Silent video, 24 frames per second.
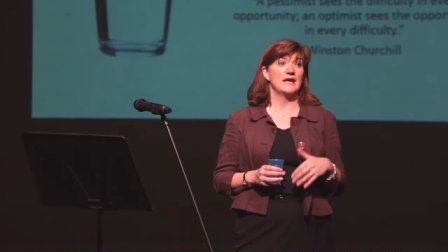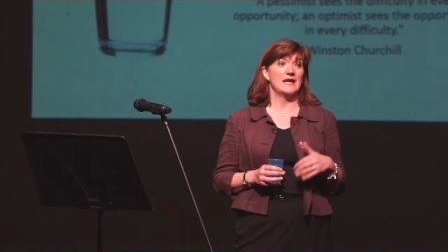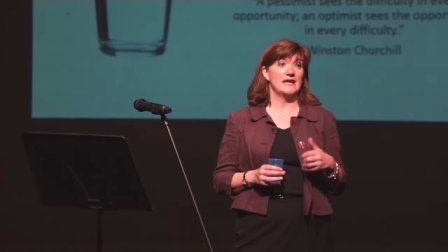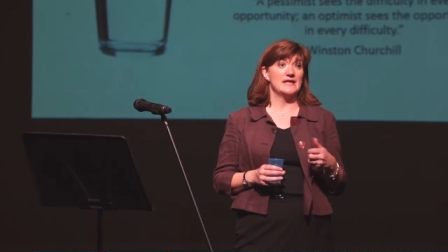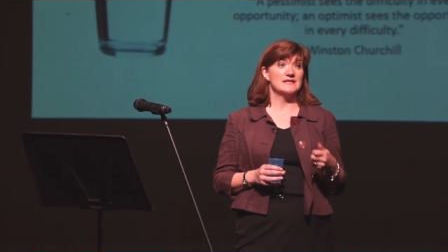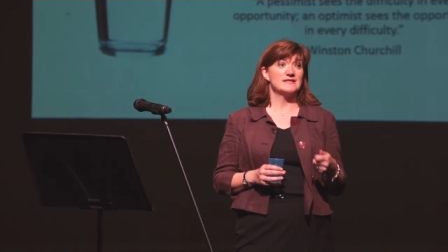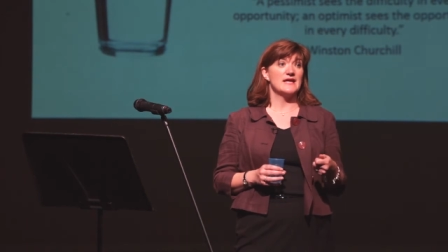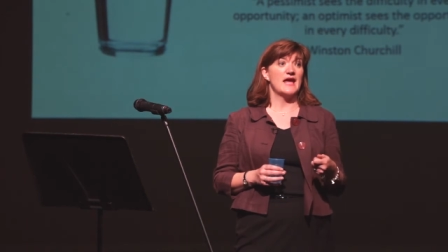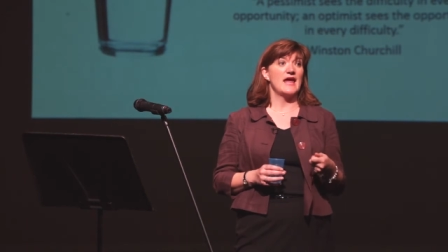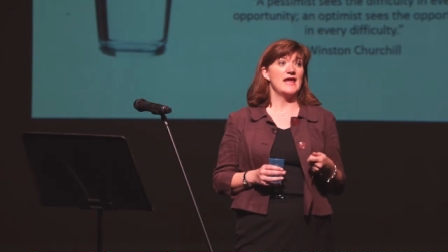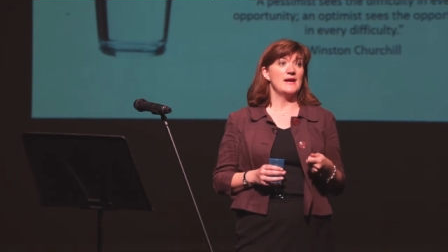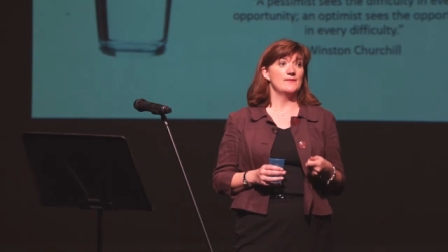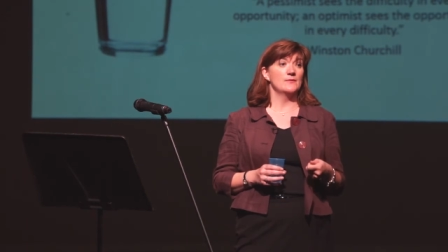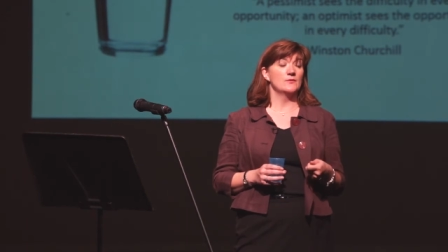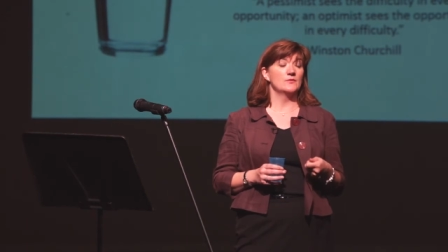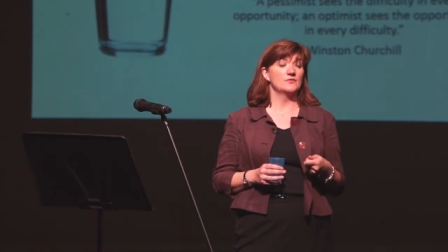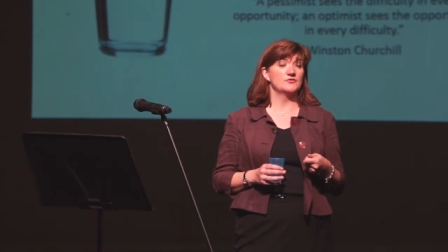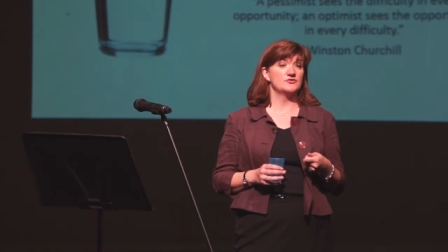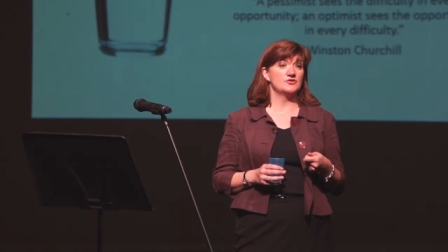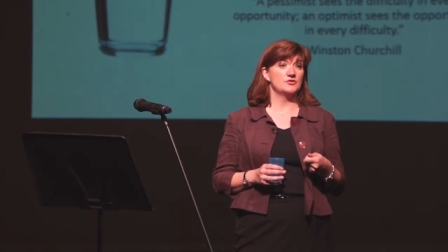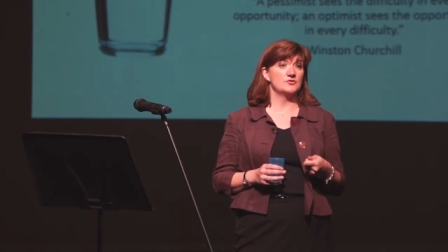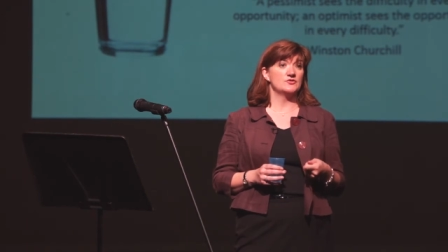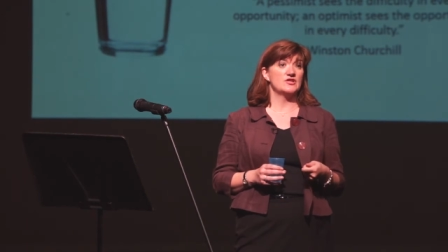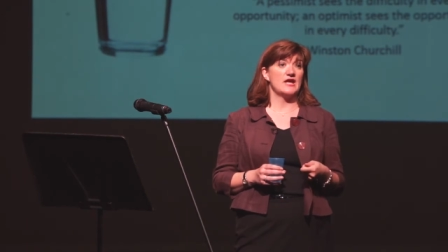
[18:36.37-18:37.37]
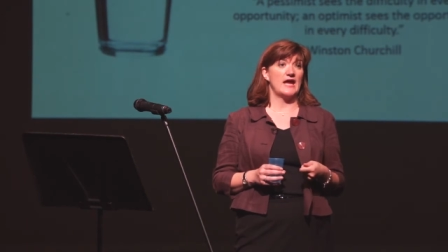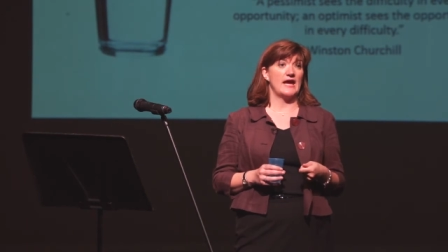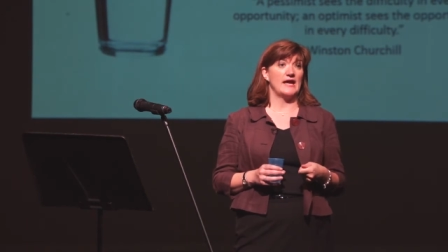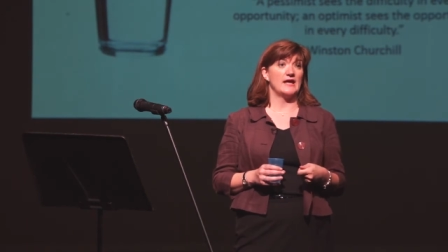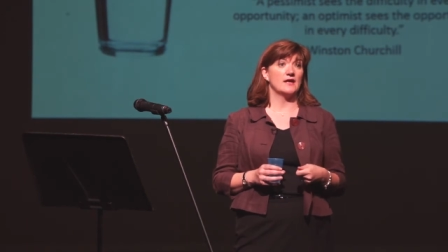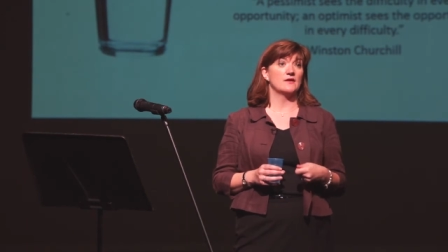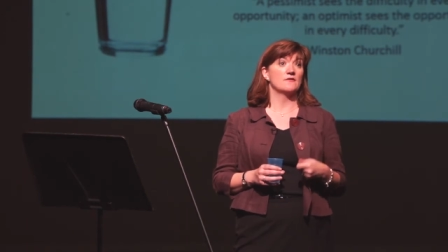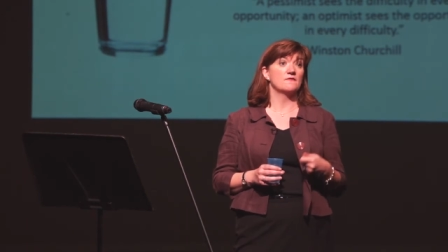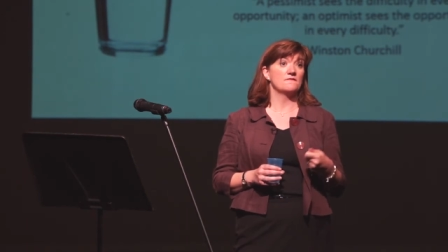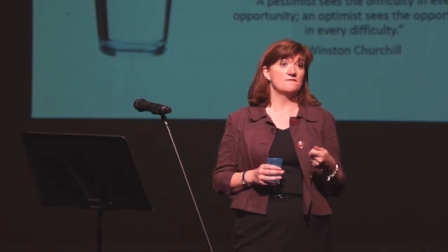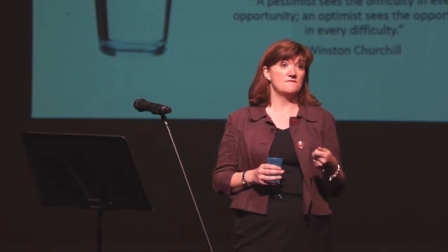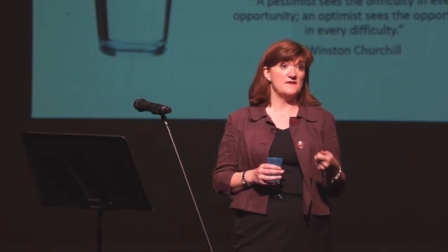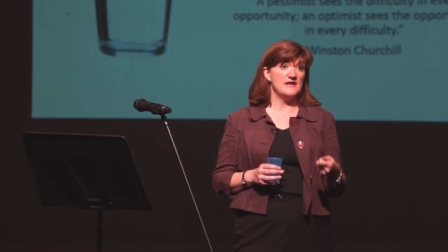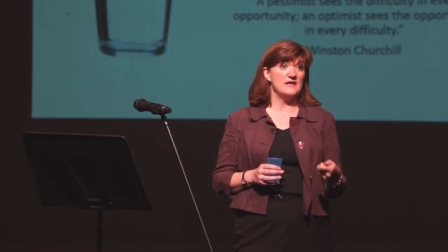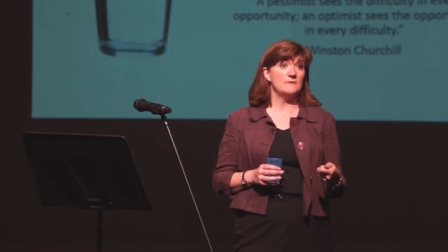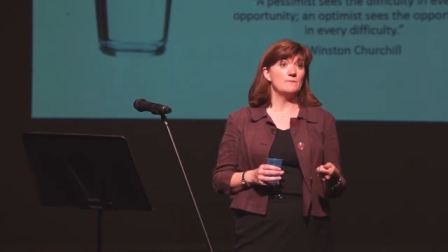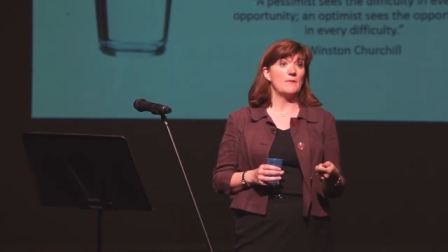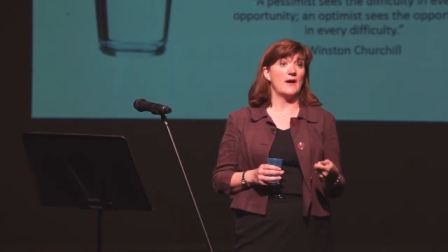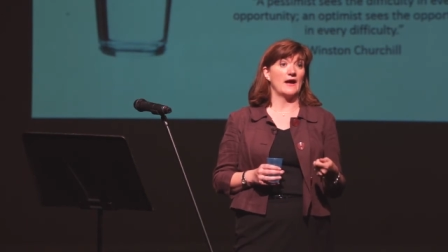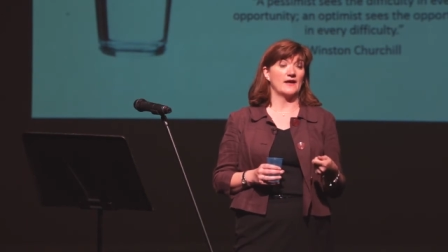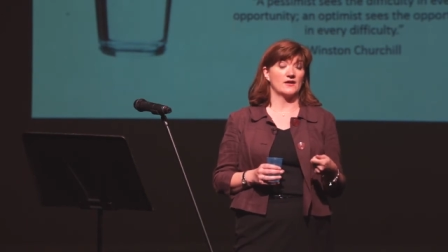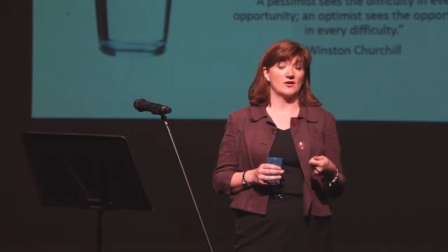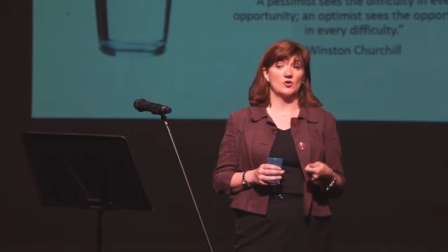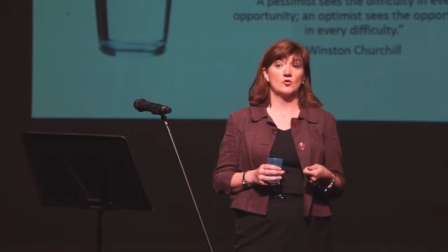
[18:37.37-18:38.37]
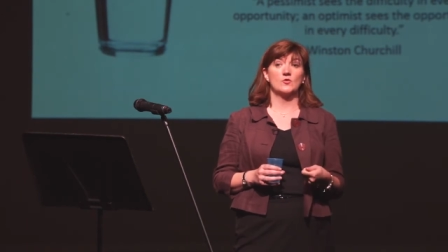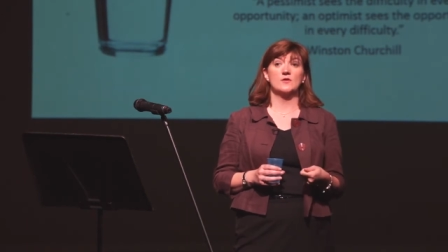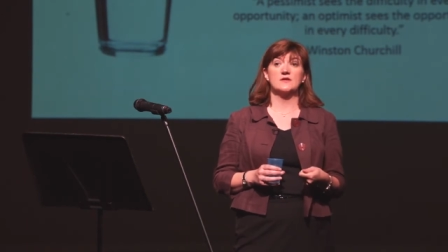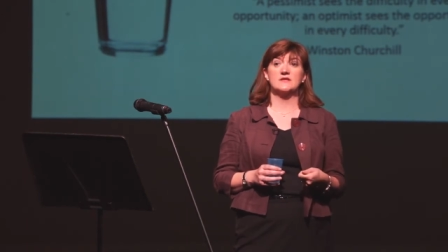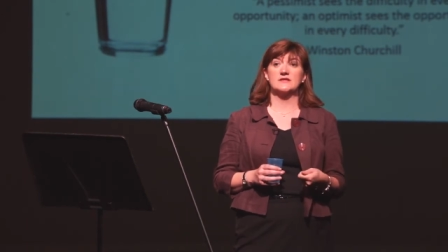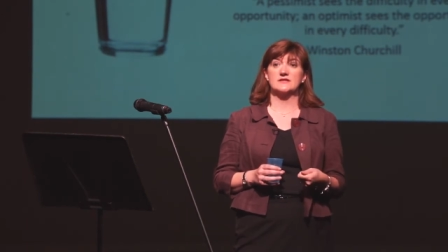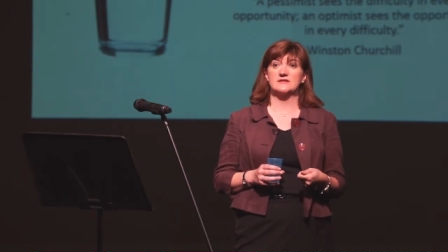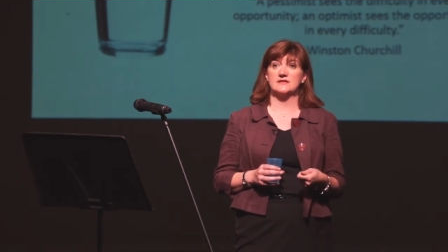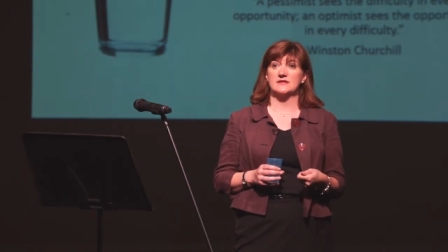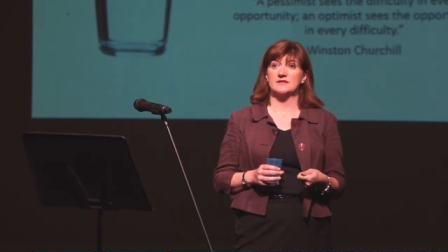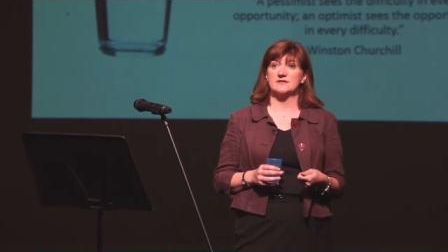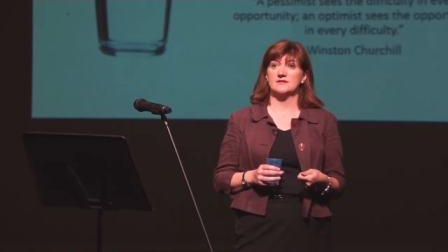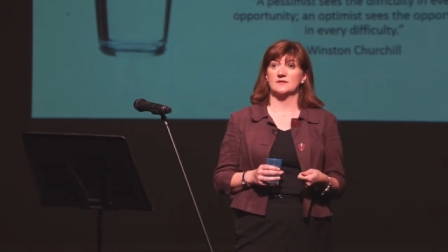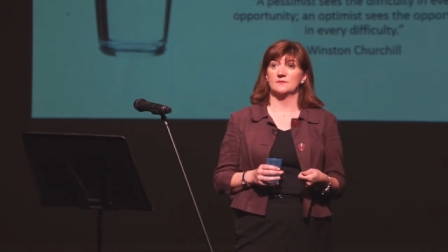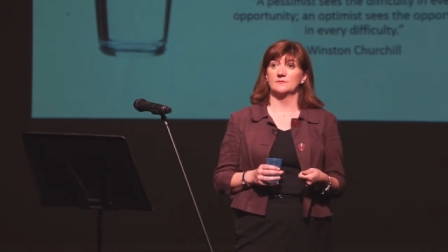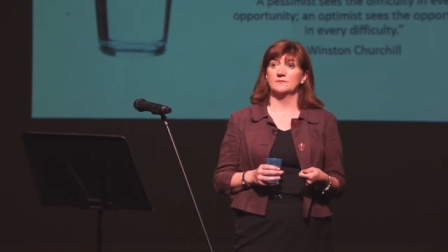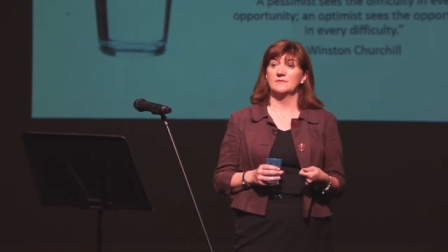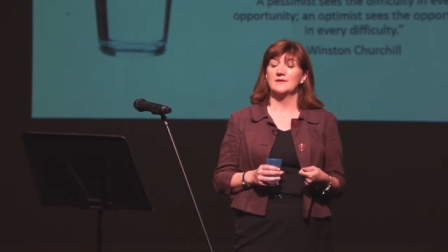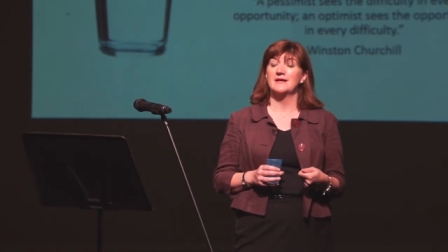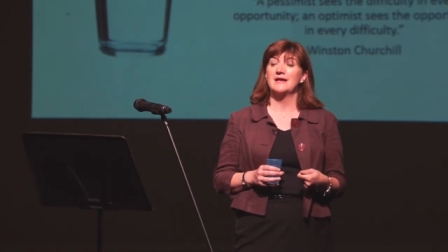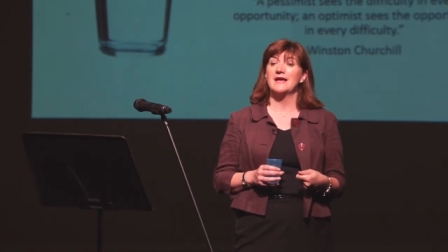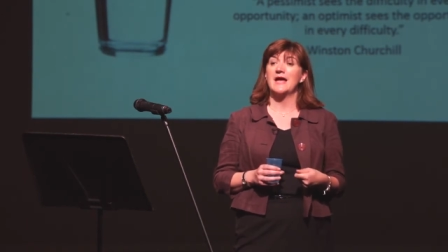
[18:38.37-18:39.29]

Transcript: is able to take feedback and criticism